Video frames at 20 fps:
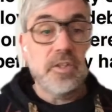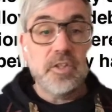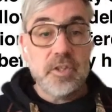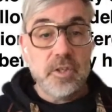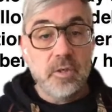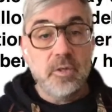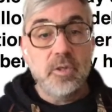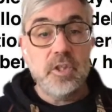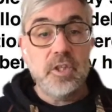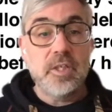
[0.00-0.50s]

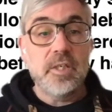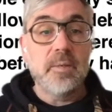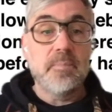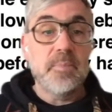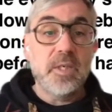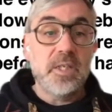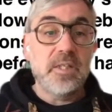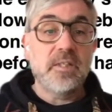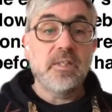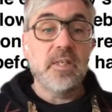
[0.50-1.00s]
So according
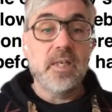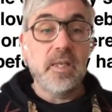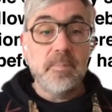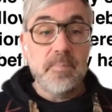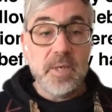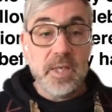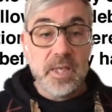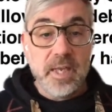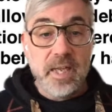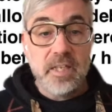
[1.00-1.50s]
to
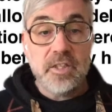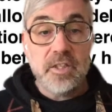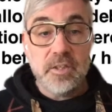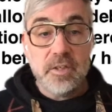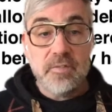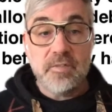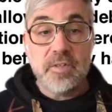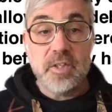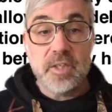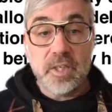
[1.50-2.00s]
them,
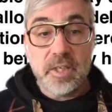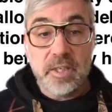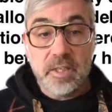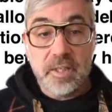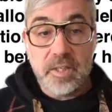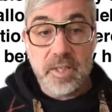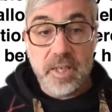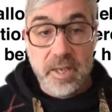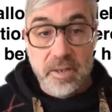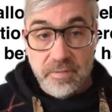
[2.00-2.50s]

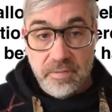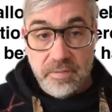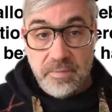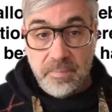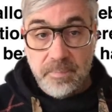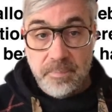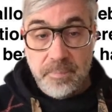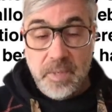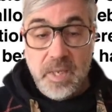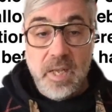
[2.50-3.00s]
design could be
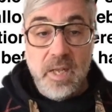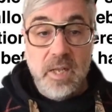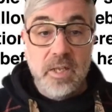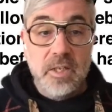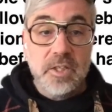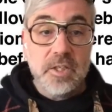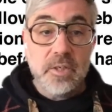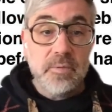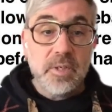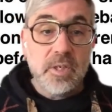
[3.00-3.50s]

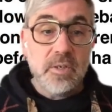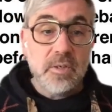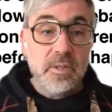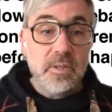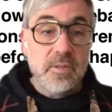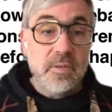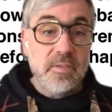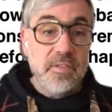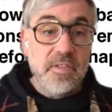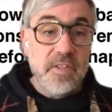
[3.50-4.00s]
helpful
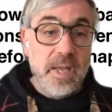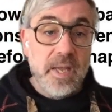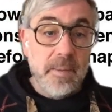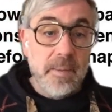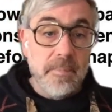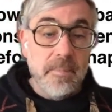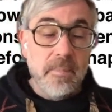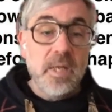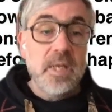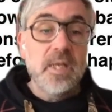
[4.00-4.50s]
to, for
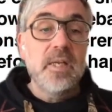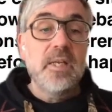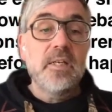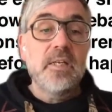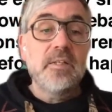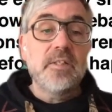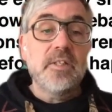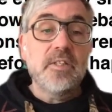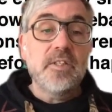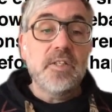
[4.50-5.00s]
example,
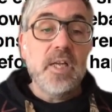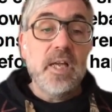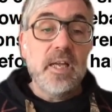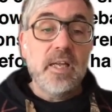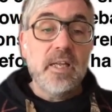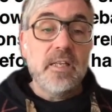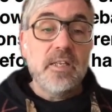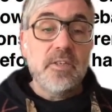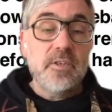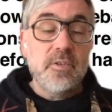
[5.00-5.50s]
think about the
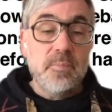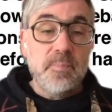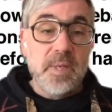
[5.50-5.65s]
future